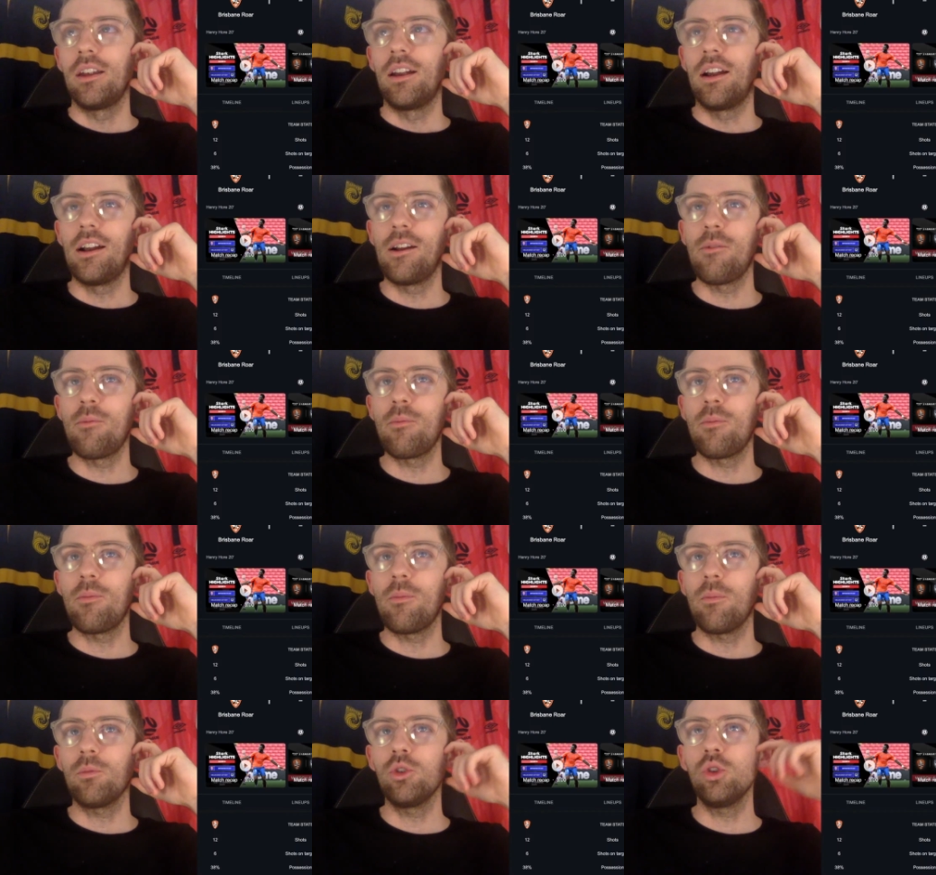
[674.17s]

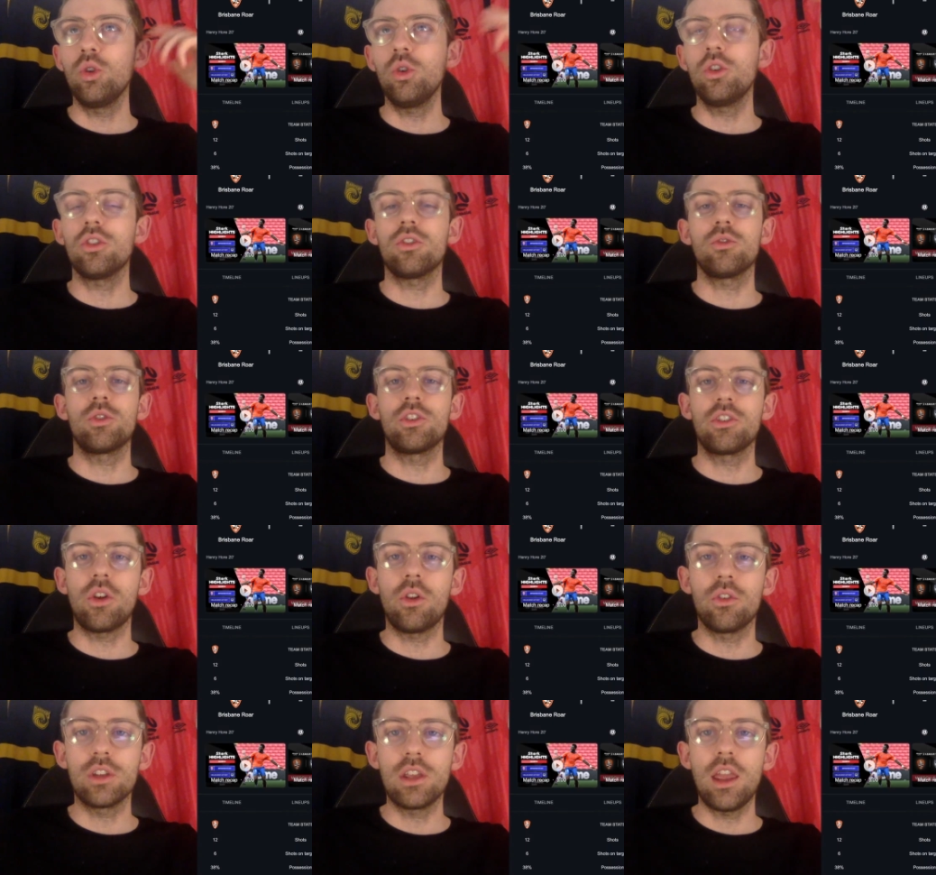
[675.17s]
You look at the result
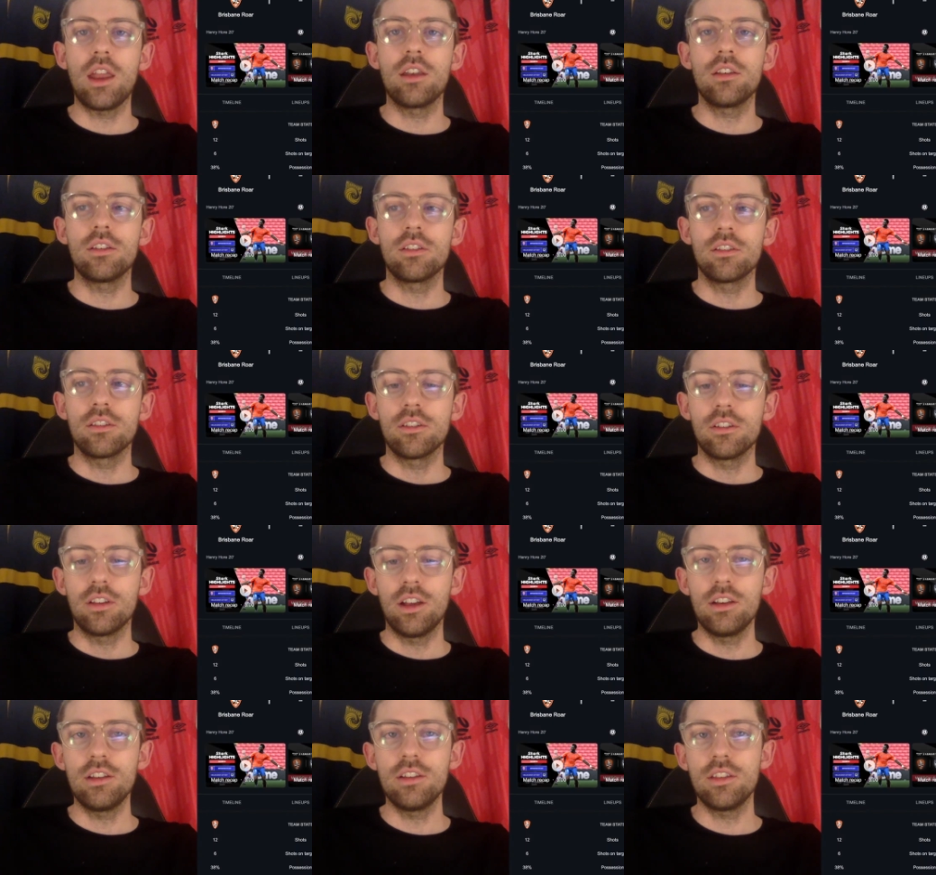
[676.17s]
in the end
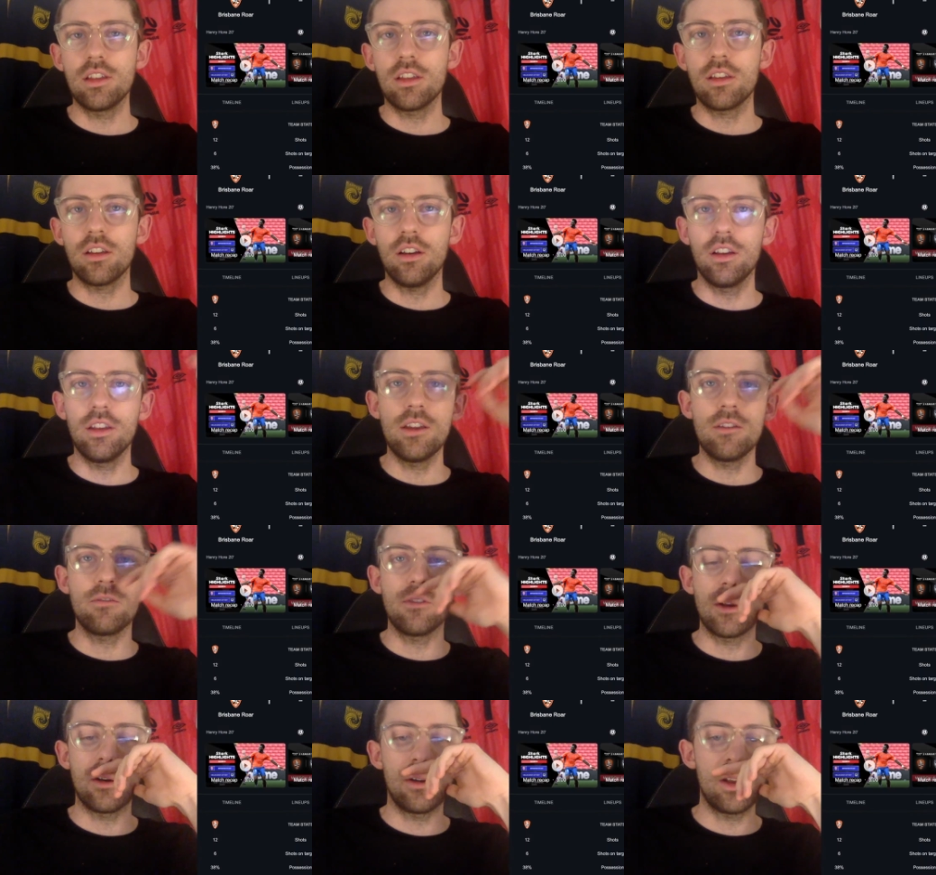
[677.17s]
and you think, oh yeah,
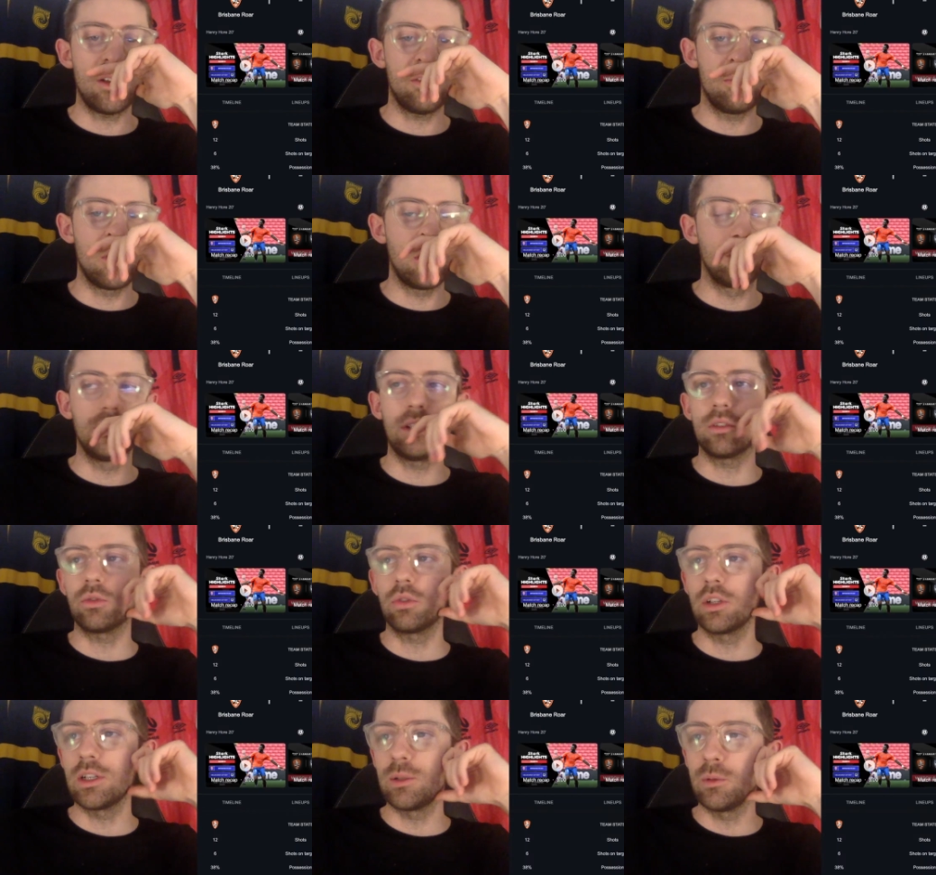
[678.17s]
fair enough. Melbourne
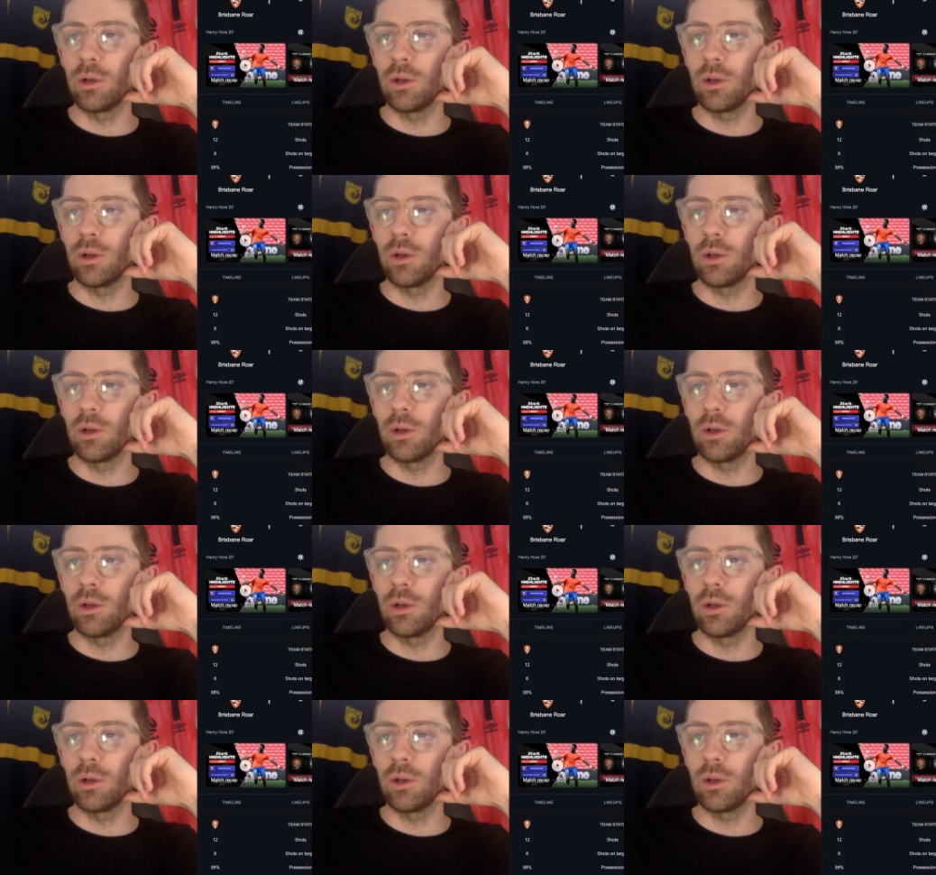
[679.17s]
victory,